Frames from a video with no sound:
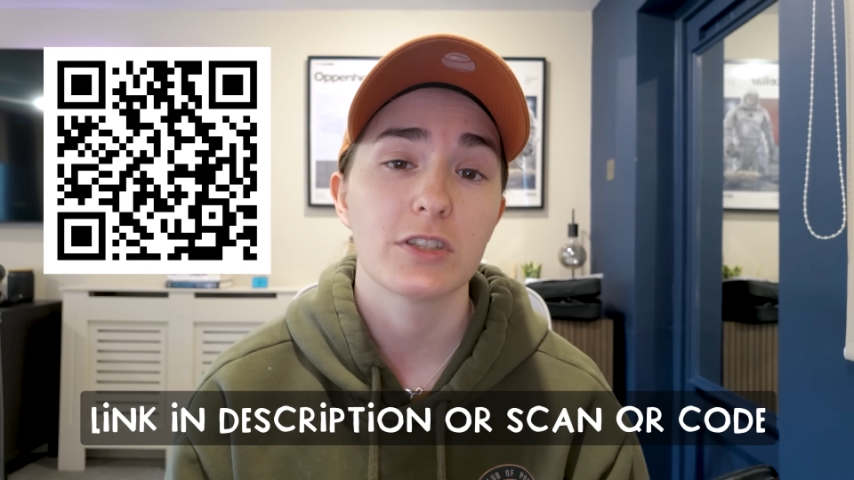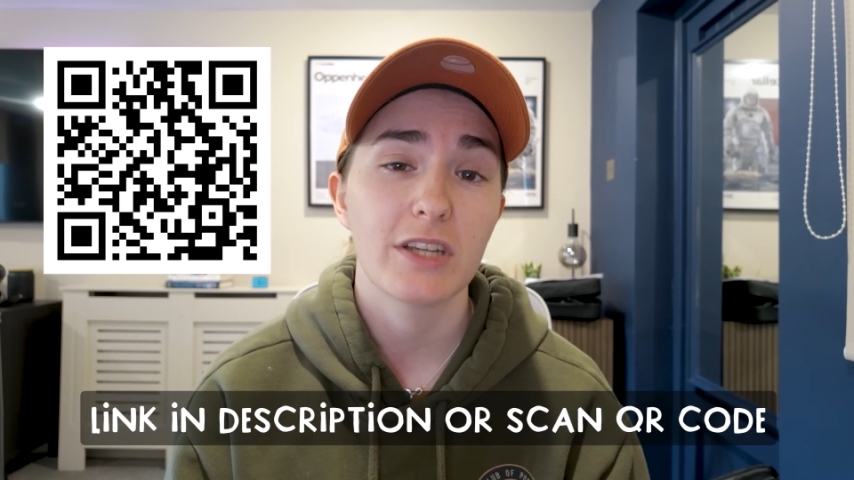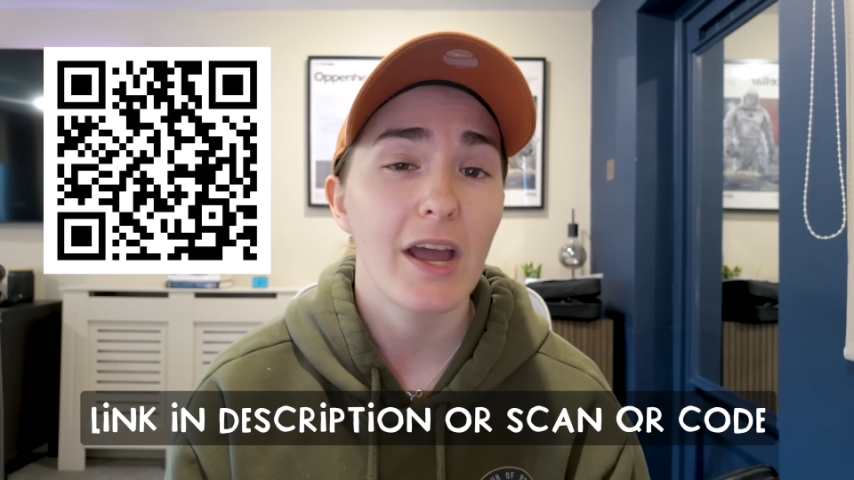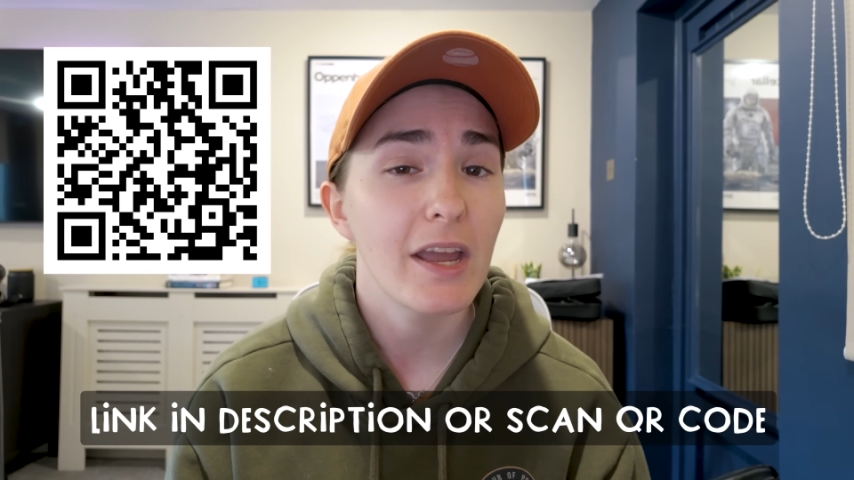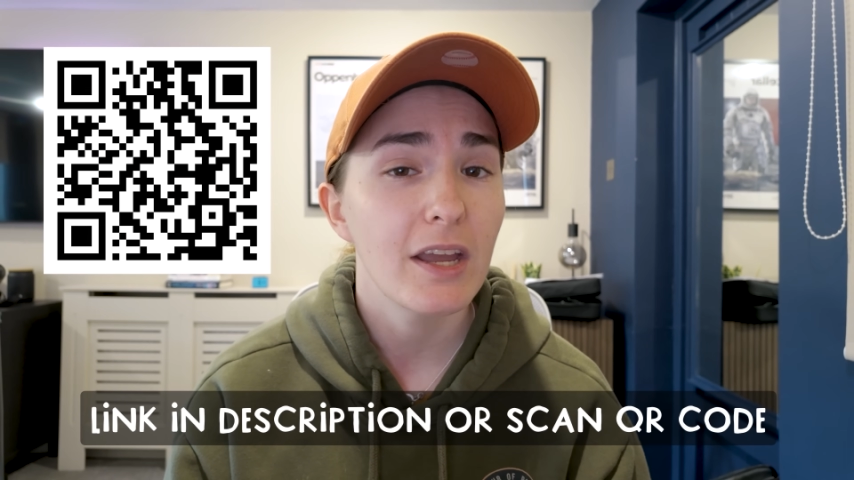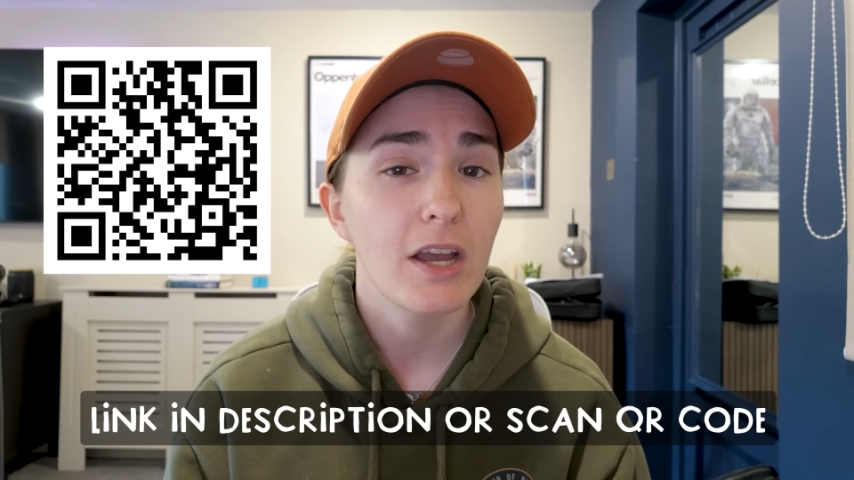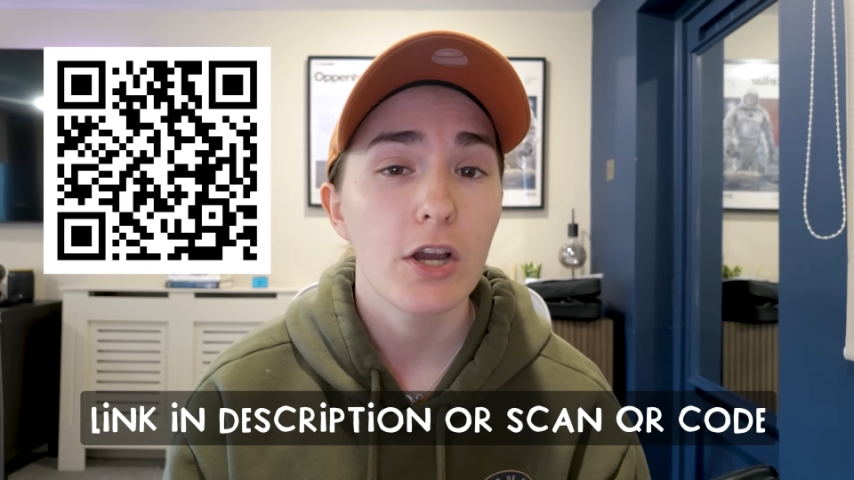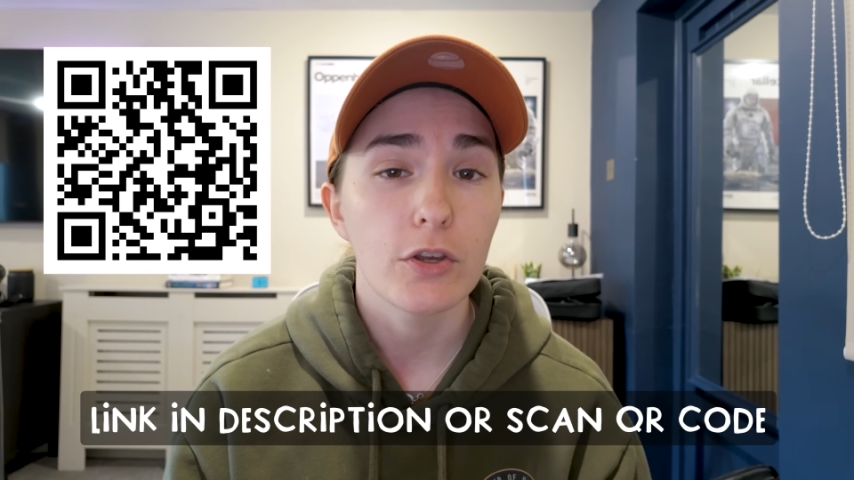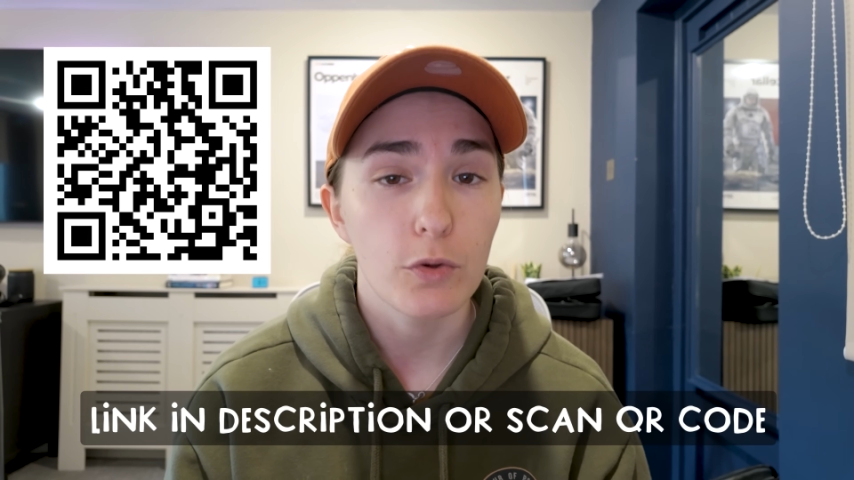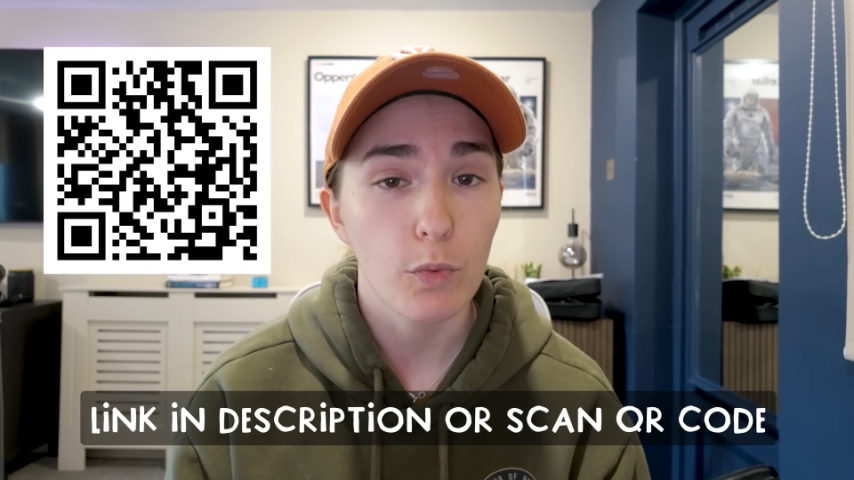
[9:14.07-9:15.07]
today.
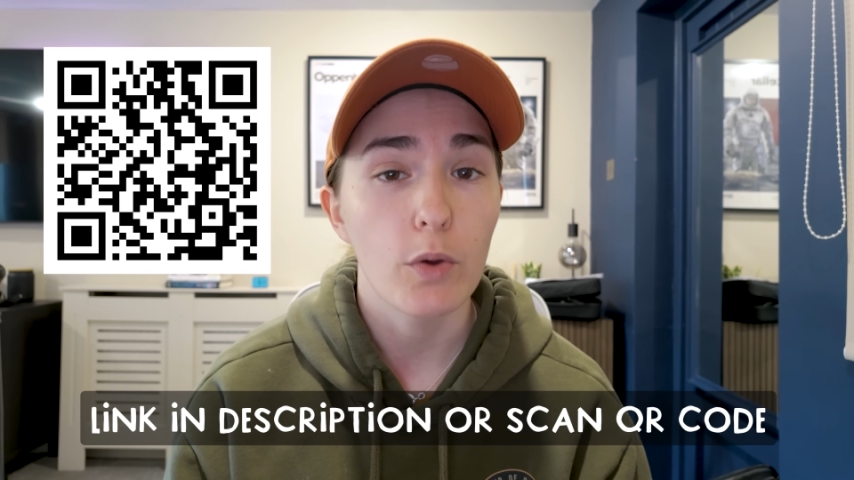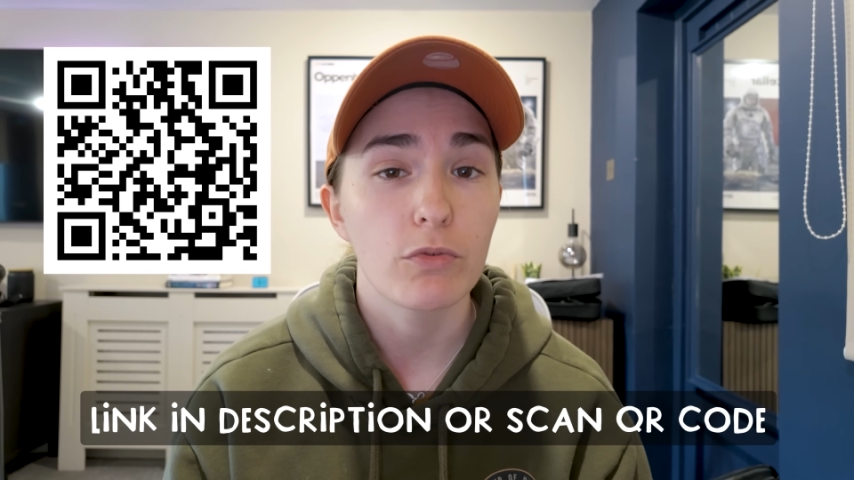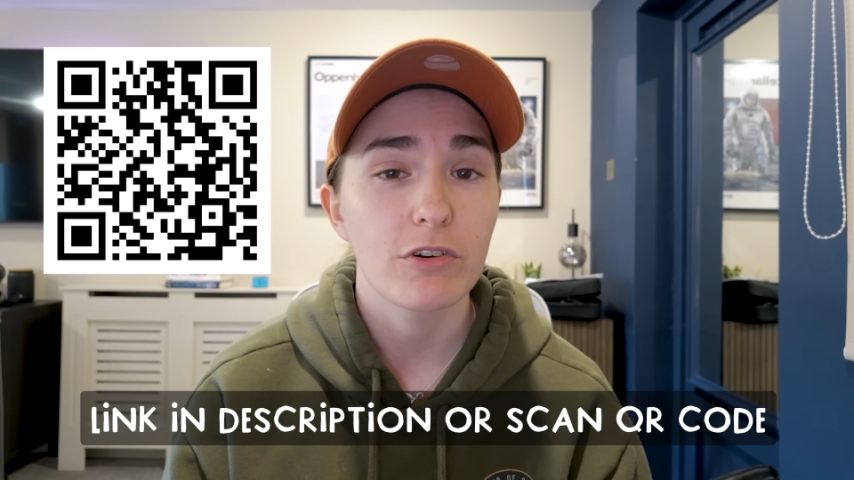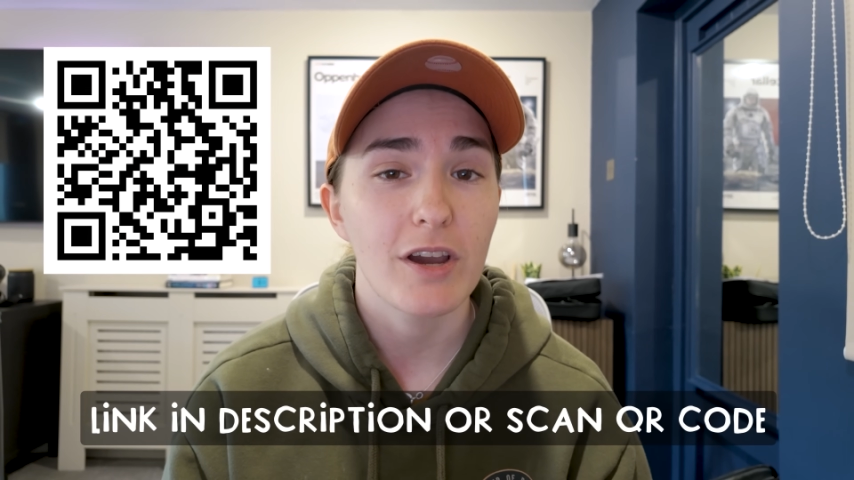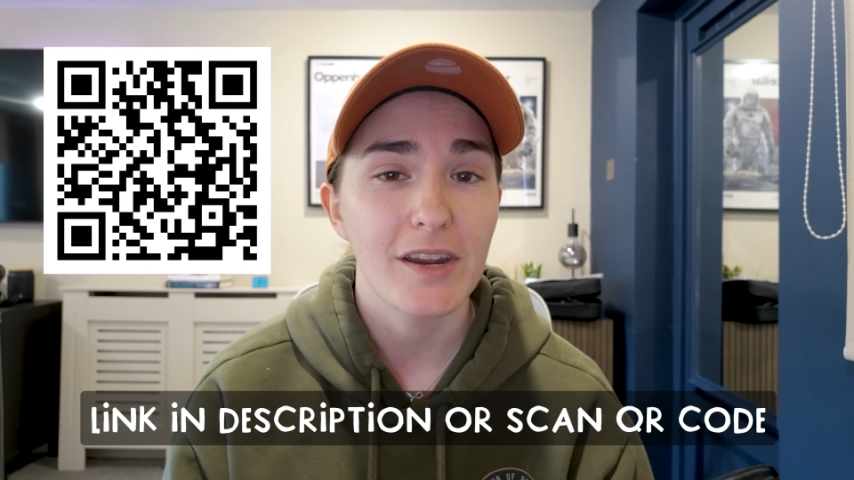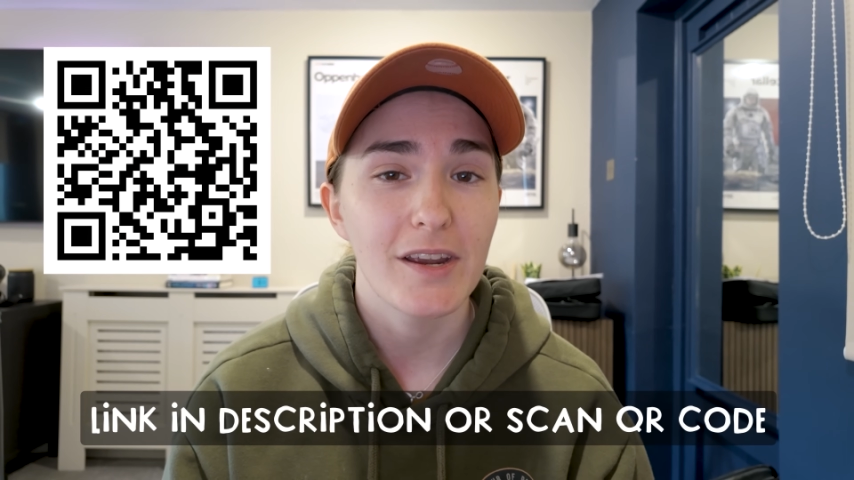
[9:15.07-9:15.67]
You won't regret